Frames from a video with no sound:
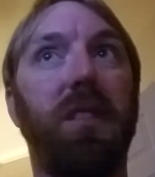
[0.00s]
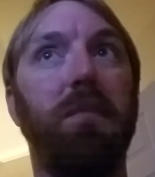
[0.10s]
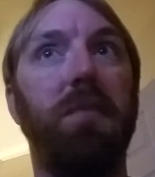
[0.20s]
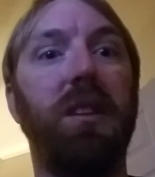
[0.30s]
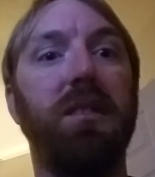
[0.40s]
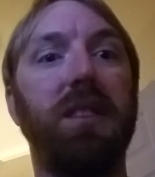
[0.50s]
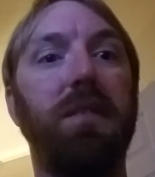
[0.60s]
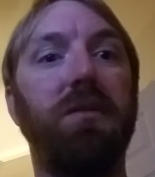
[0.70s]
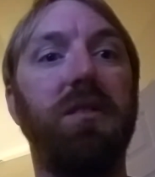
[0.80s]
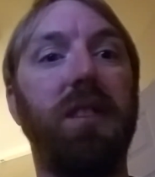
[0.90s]
Because
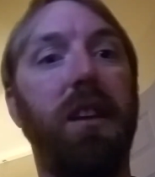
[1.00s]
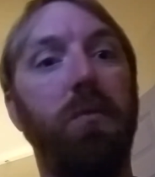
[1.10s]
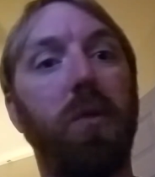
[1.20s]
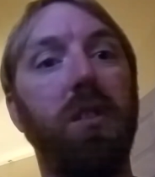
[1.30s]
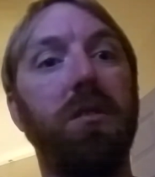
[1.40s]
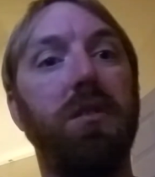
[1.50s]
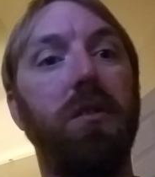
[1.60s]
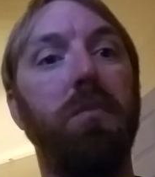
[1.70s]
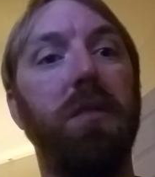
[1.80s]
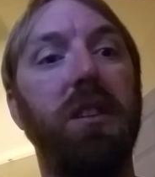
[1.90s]
I work
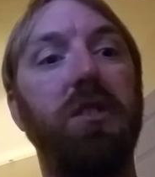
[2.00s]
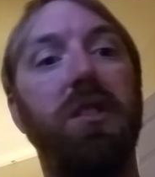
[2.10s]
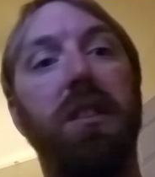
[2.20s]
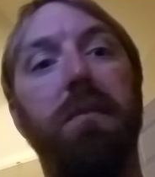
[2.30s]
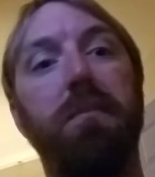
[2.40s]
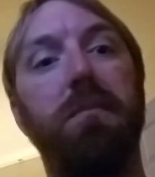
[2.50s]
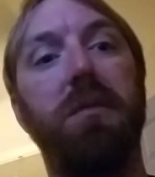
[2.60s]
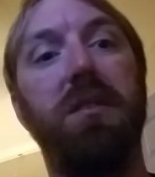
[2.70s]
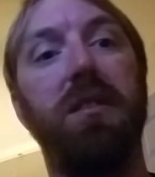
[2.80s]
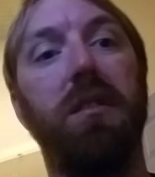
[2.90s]
so much, and I'm
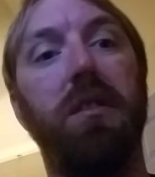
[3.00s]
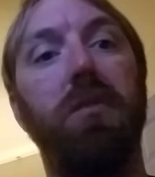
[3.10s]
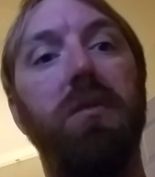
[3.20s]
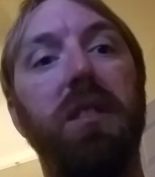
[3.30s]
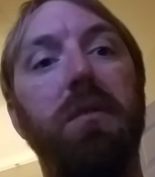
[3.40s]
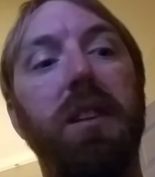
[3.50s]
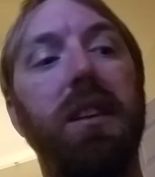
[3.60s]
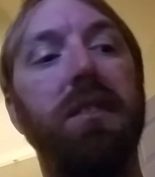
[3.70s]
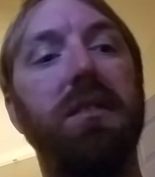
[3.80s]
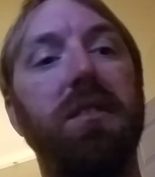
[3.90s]
still a
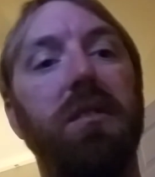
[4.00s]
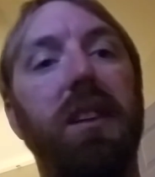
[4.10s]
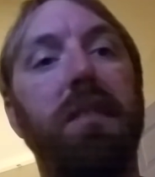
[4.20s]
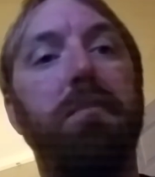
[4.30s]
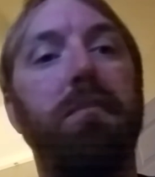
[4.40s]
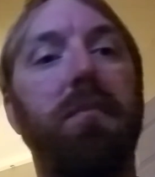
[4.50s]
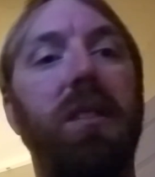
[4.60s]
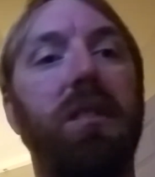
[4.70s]
newlywed, still getting